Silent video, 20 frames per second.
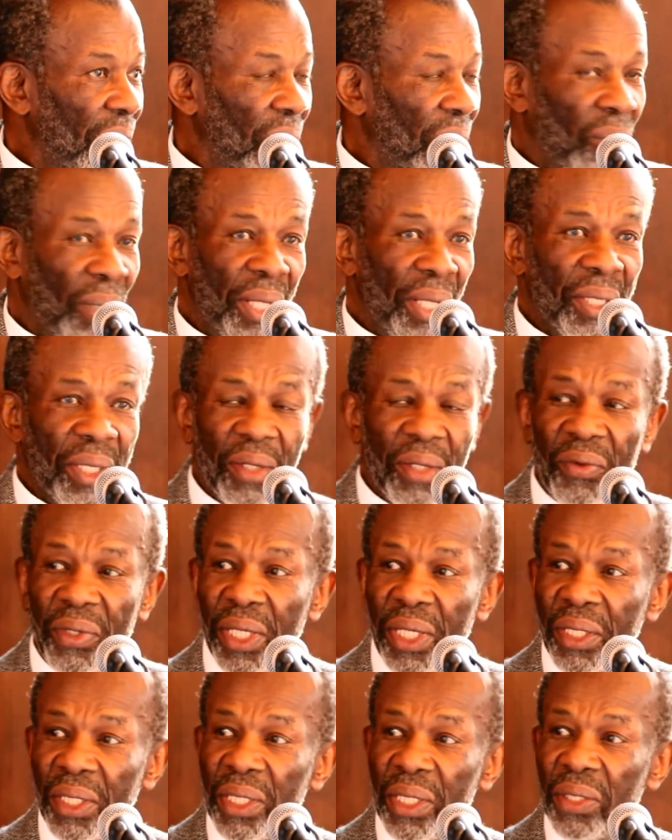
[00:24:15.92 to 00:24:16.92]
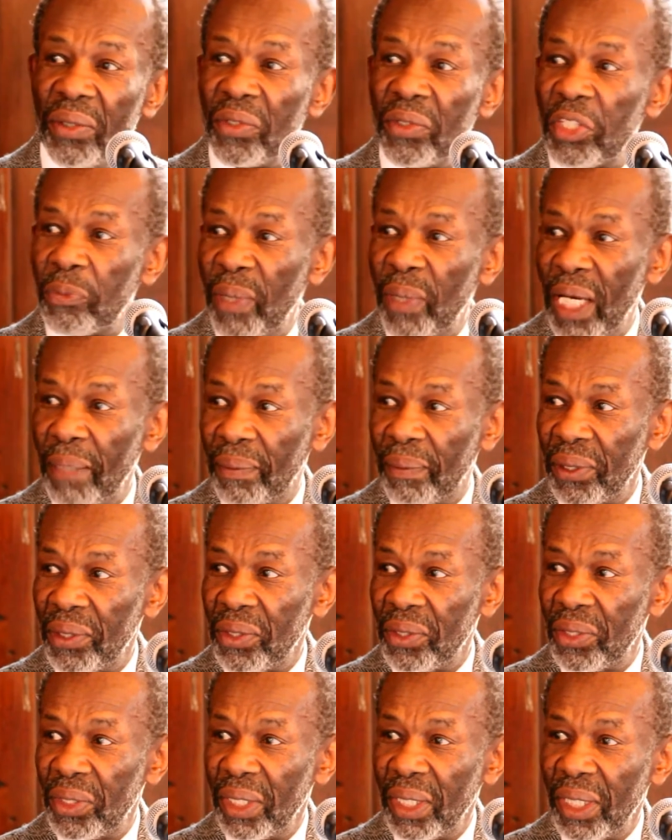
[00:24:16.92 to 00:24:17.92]
when they read the newspapers,
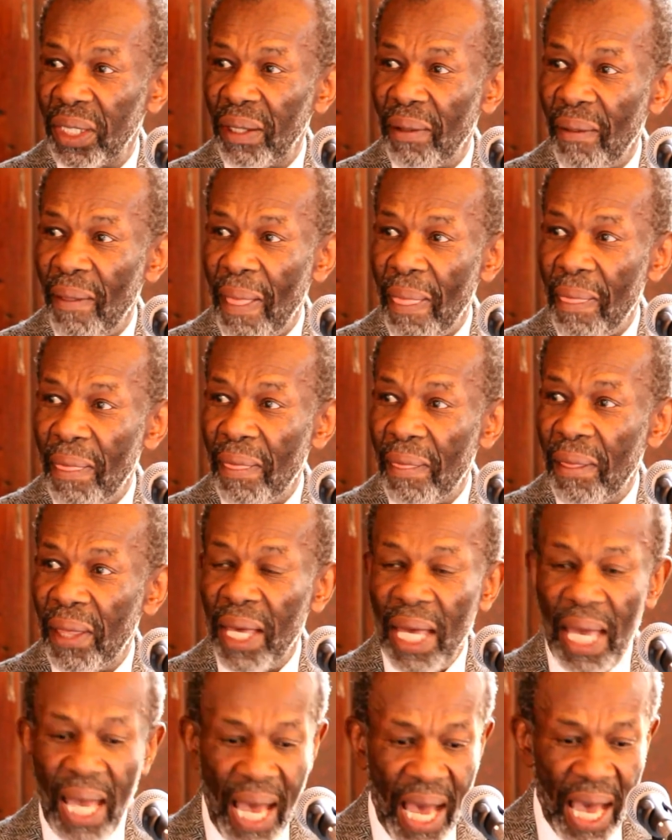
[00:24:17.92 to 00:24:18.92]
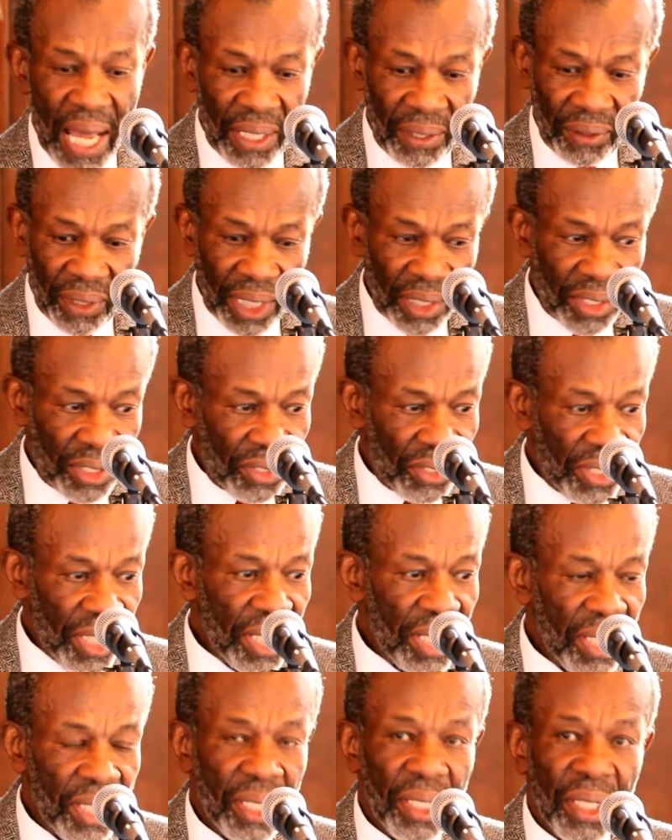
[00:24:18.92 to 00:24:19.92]
and they
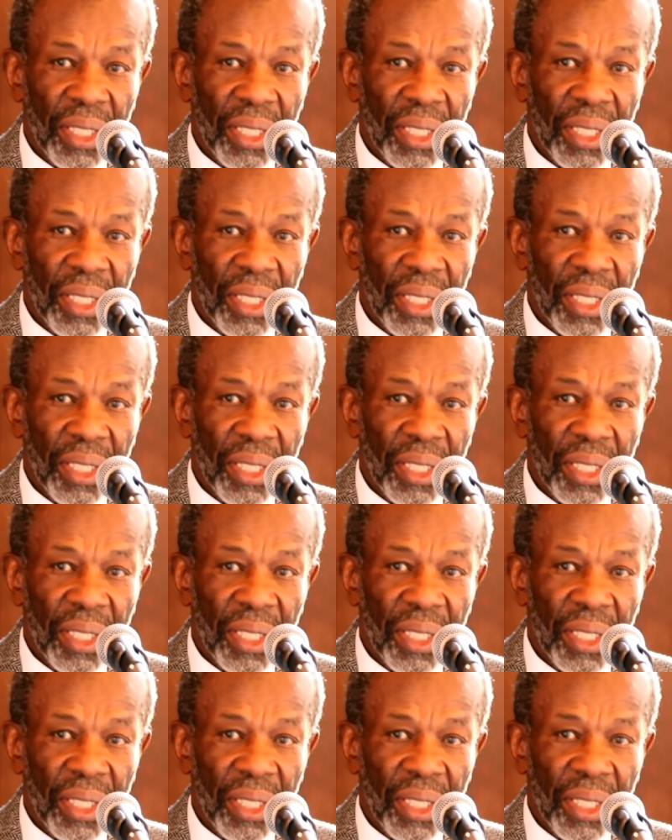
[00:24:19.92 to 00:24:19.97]
see